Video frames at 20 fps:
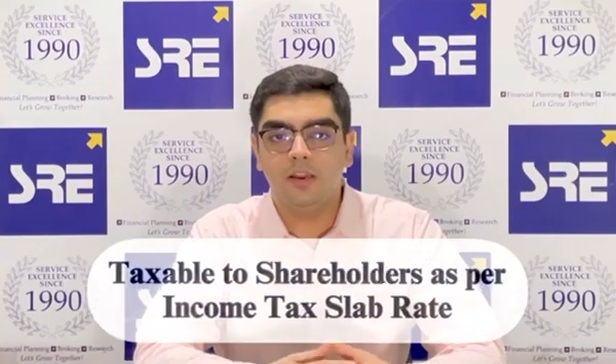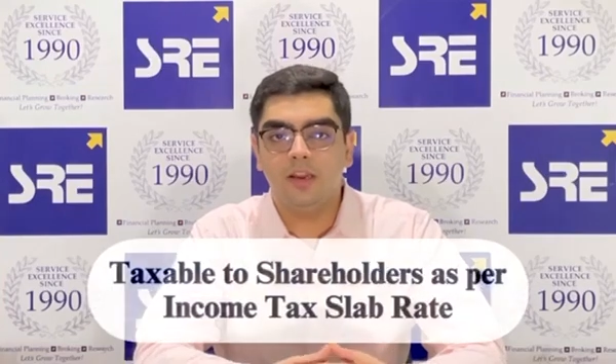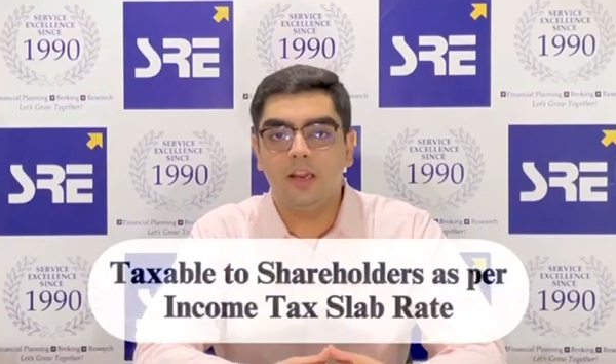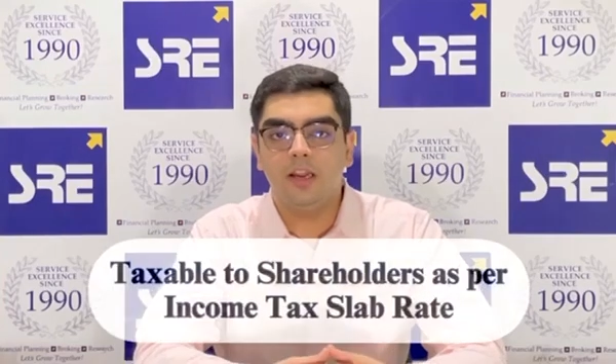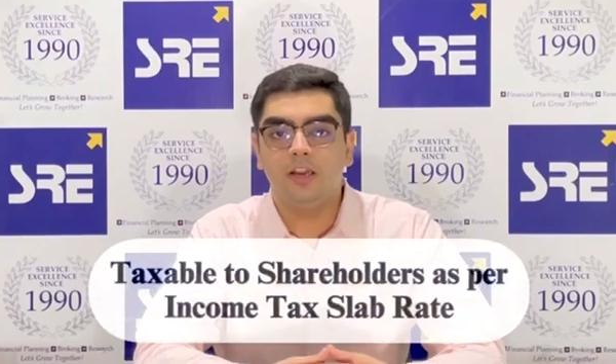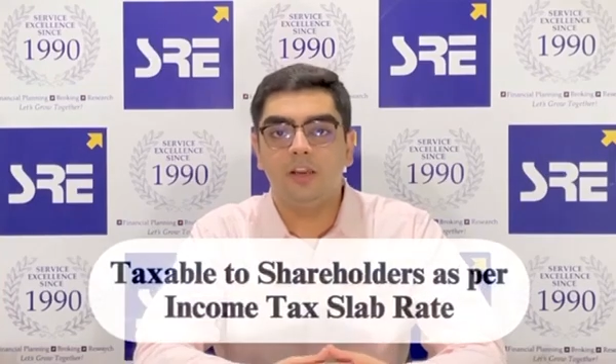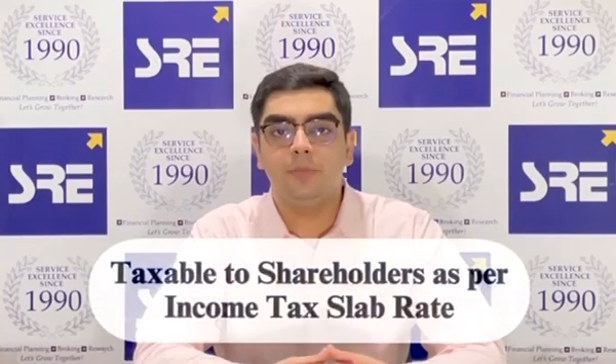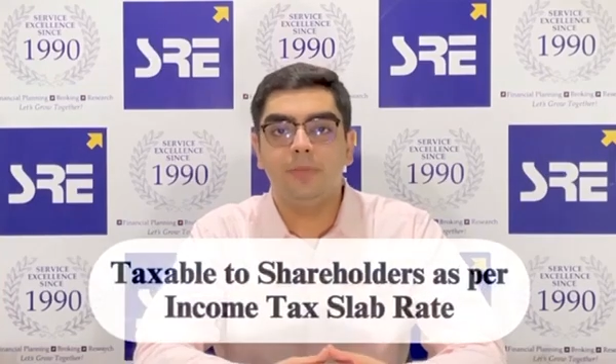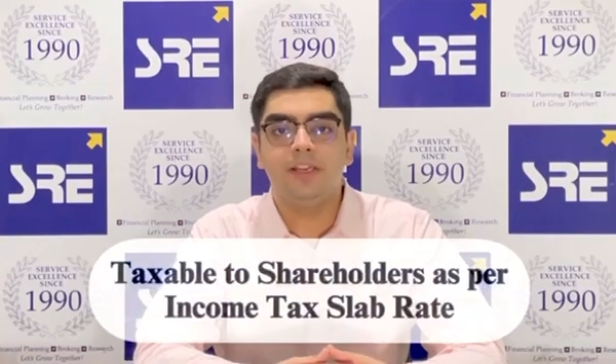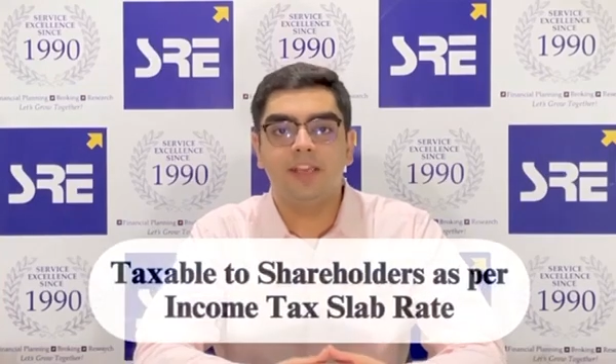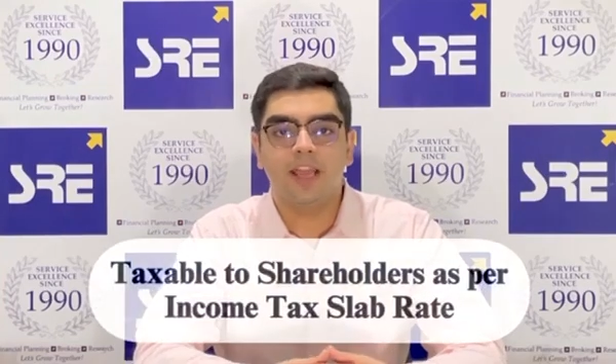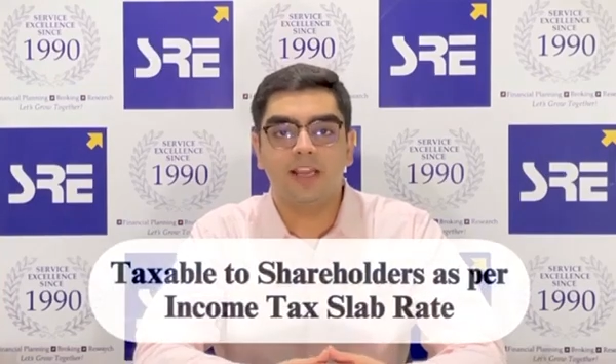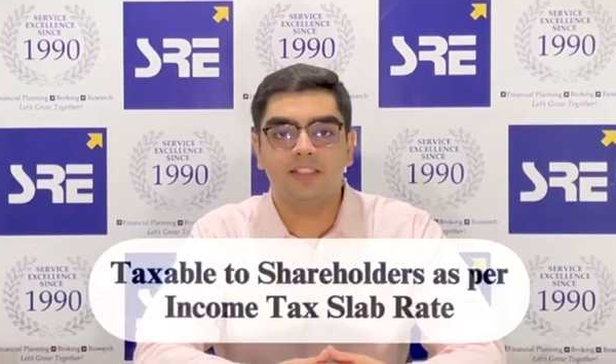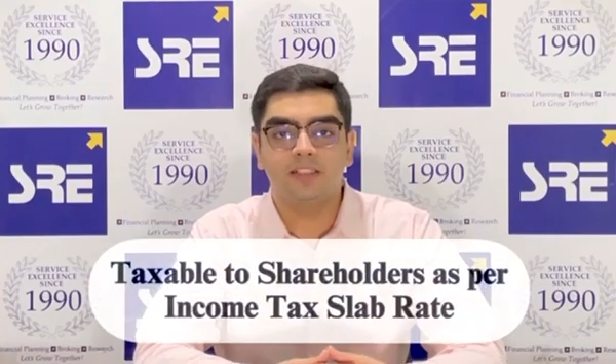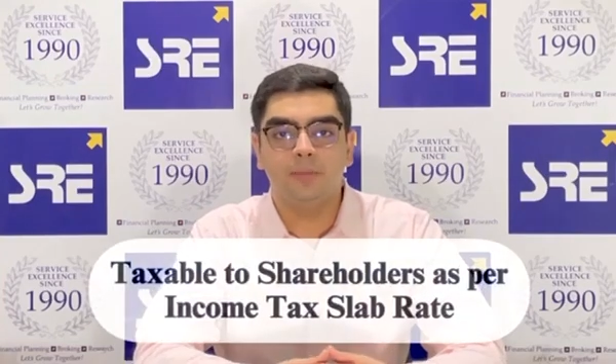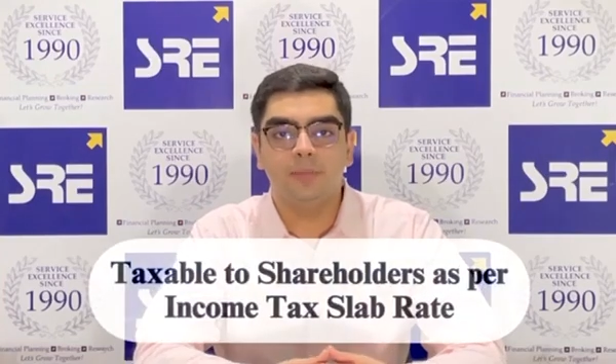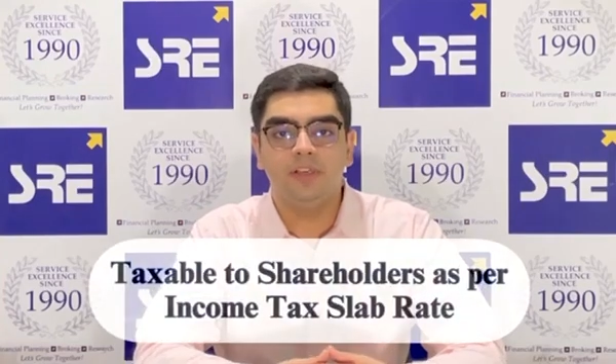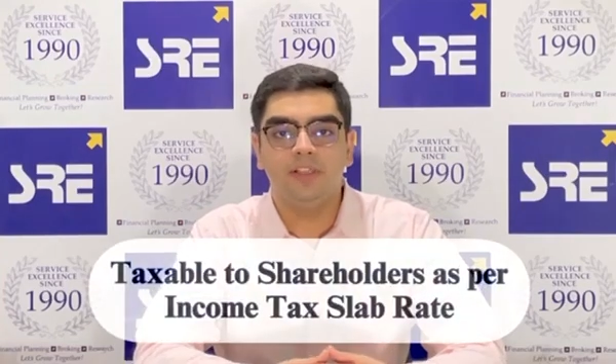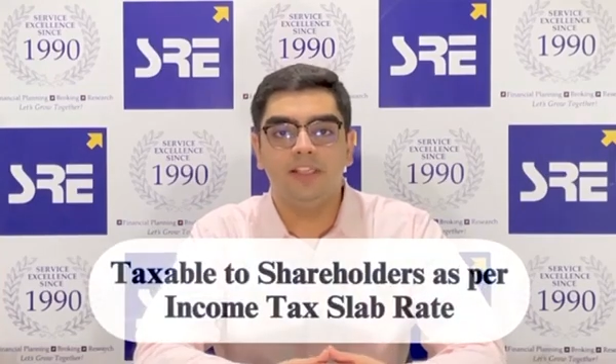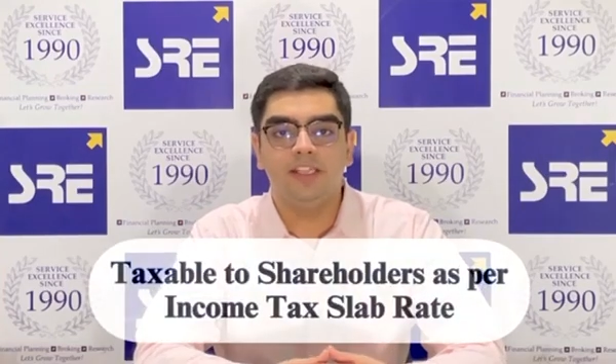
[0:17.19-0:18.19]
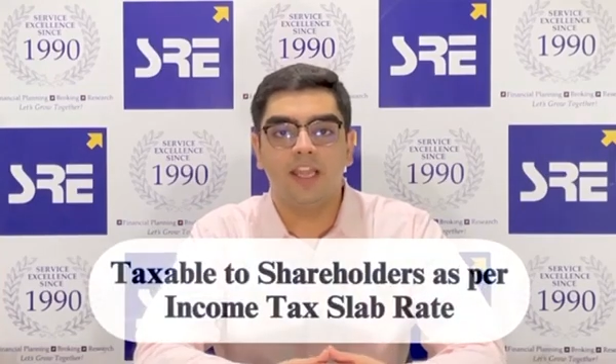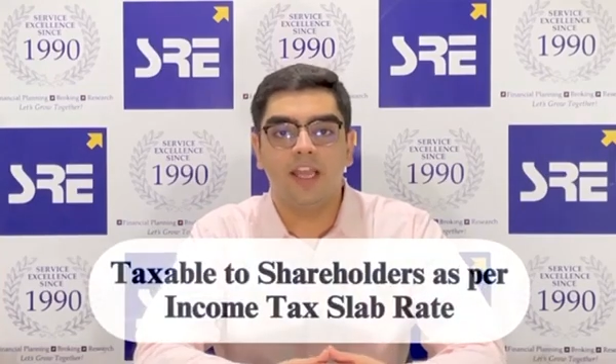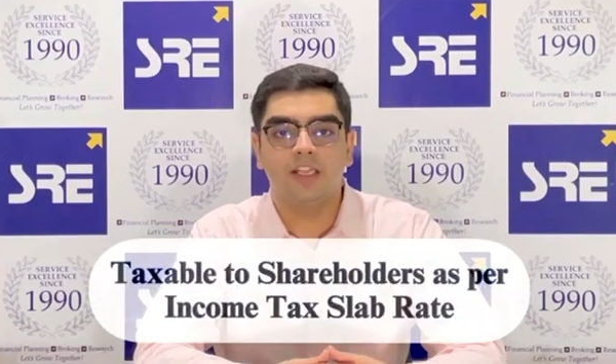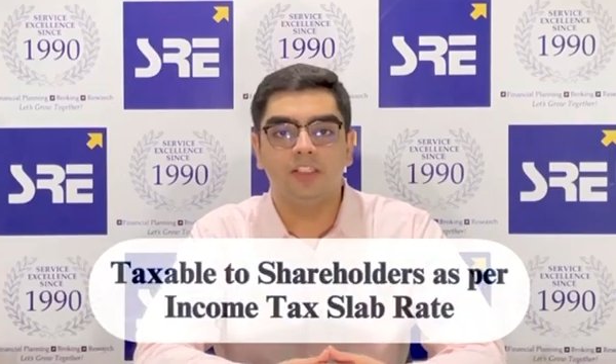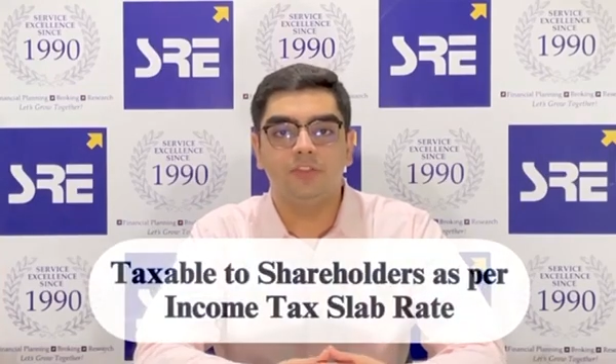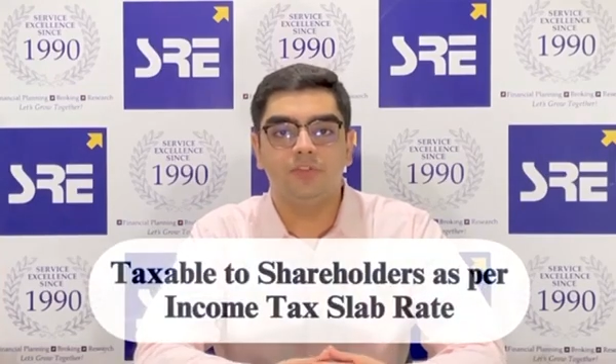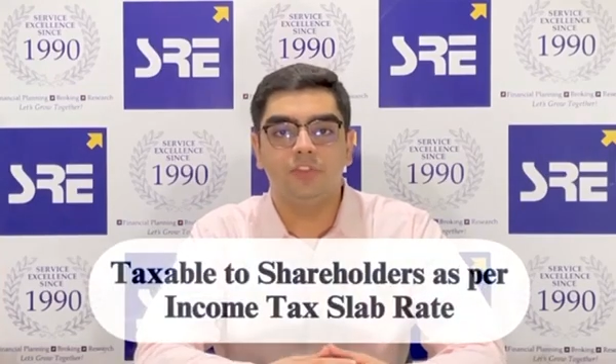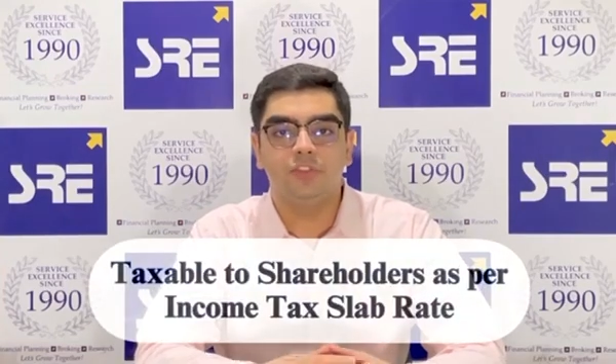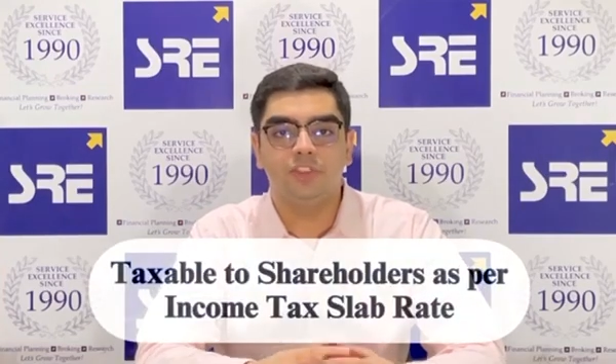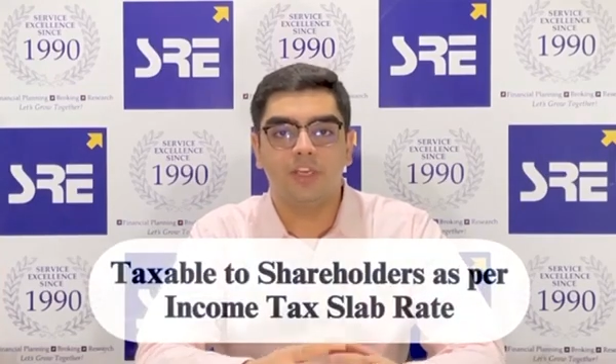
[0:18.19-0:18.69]
it will be taxable in the
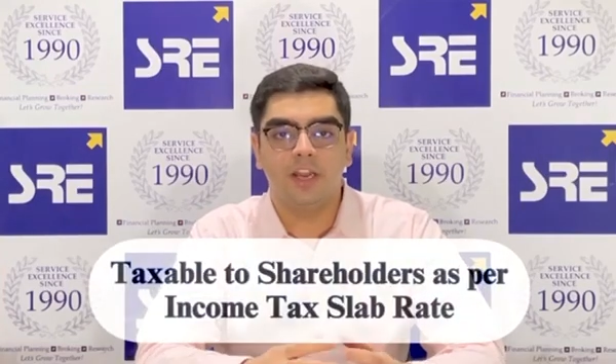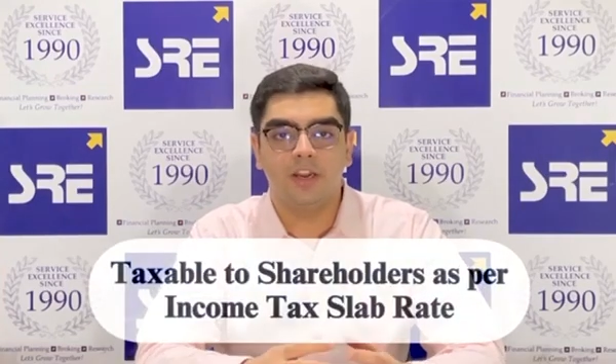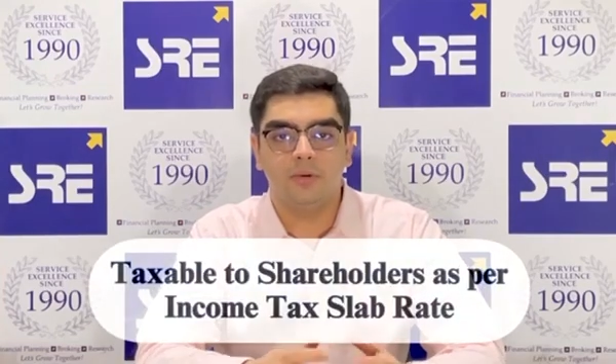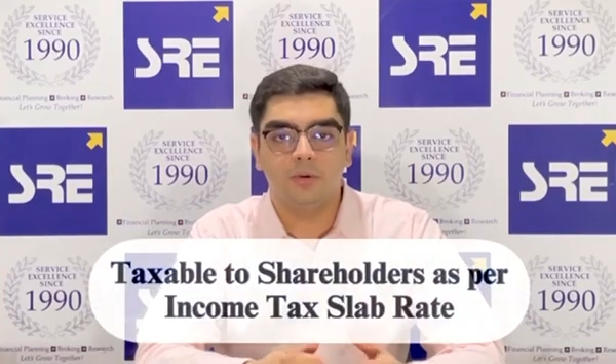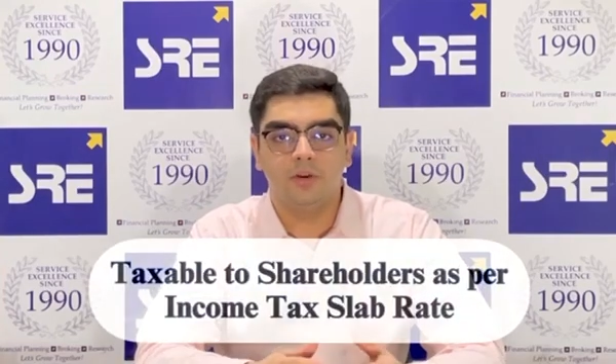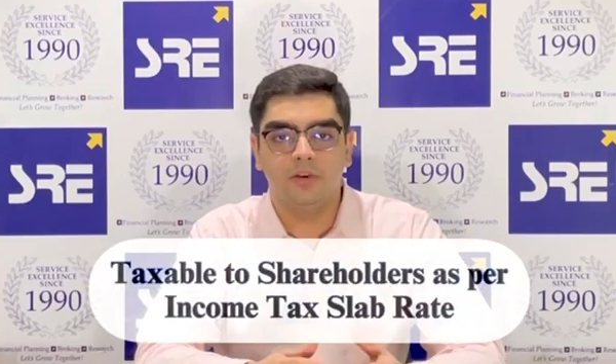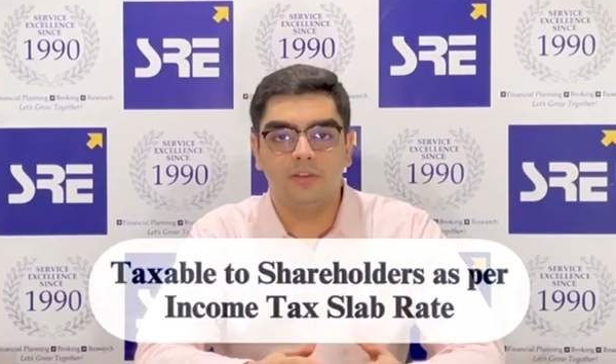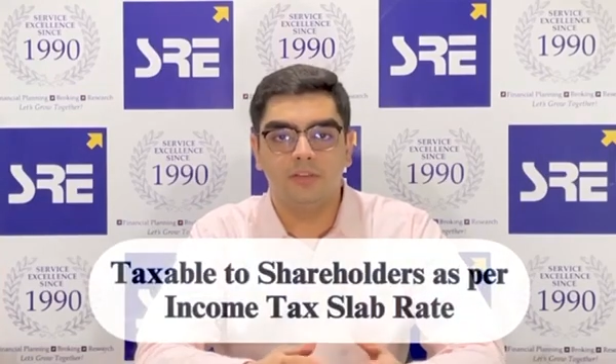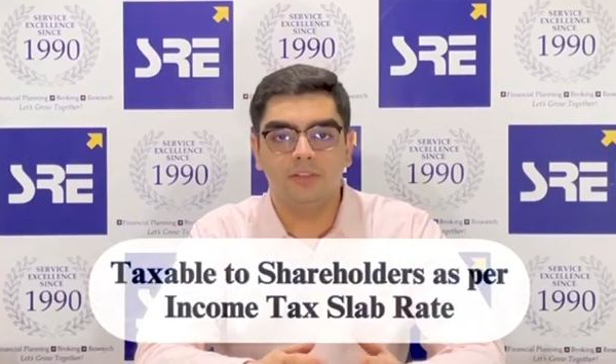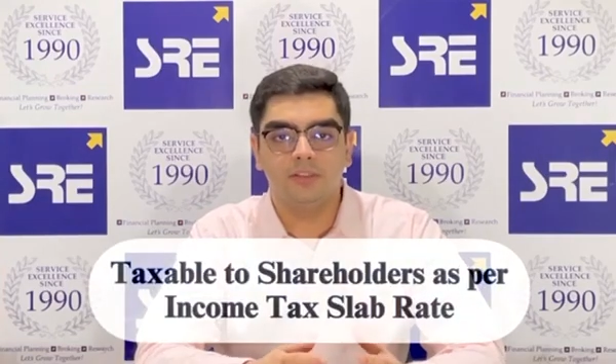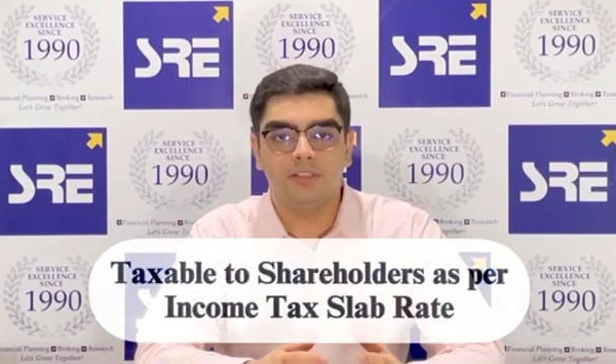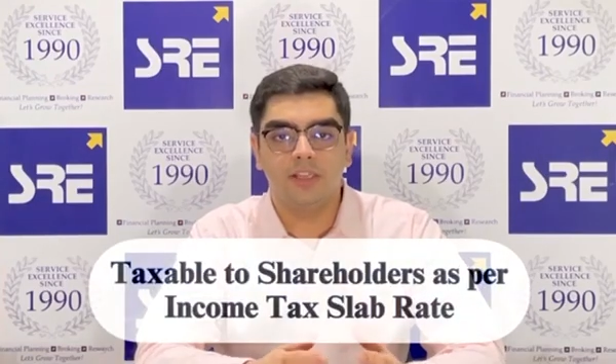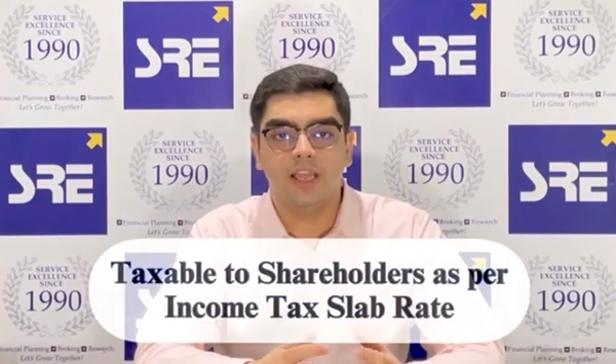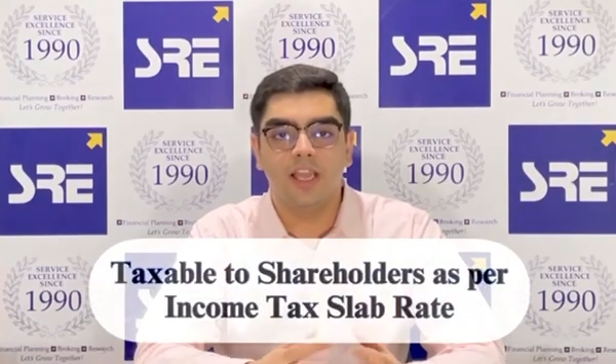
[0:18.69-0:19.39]
hands of the shareholders